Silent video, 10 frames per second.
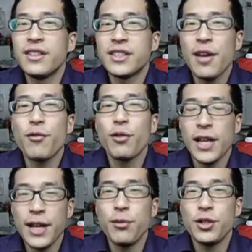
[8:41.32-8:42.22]
several
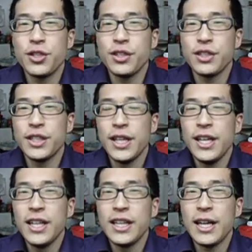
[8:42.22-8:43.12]
languages
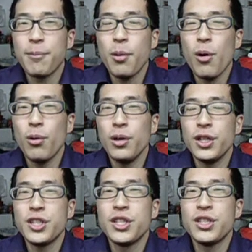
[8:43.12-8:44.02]
like Polish,